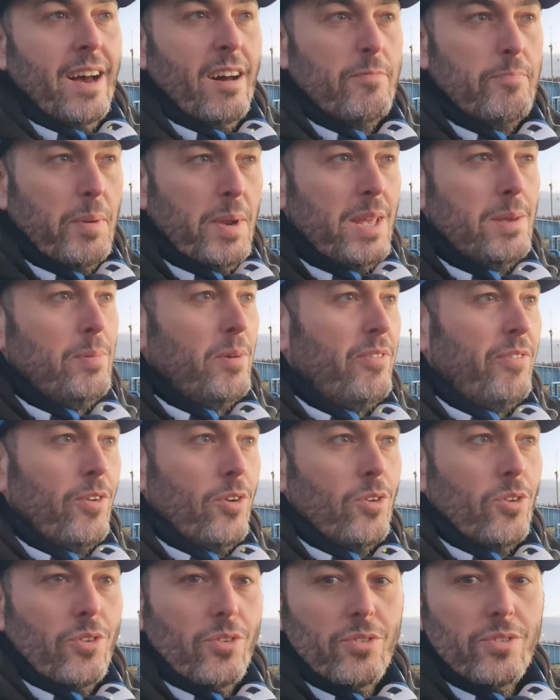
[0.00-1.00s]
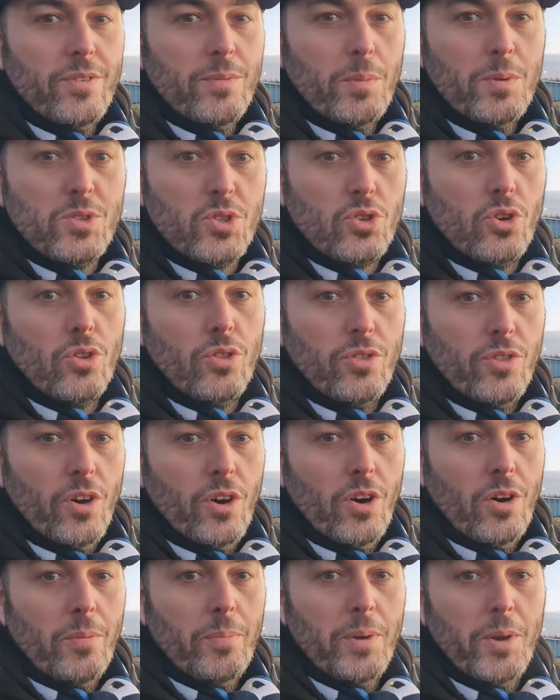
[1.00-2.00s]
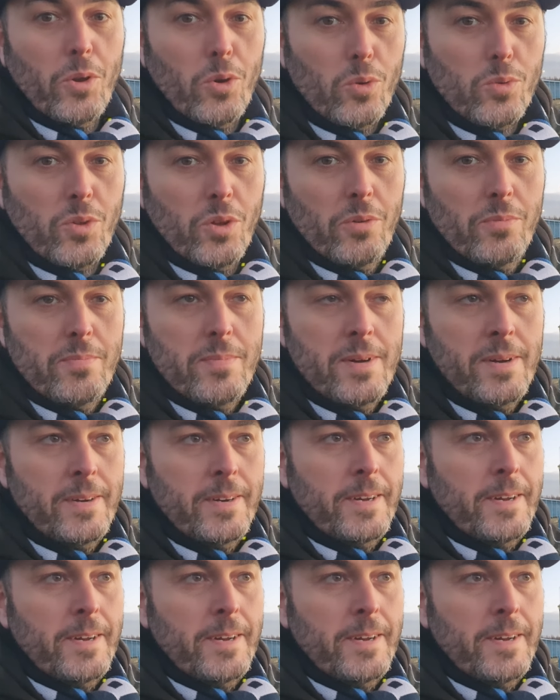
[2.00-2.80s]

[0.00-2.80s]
I've been here before with Scunthorpe and Oldham.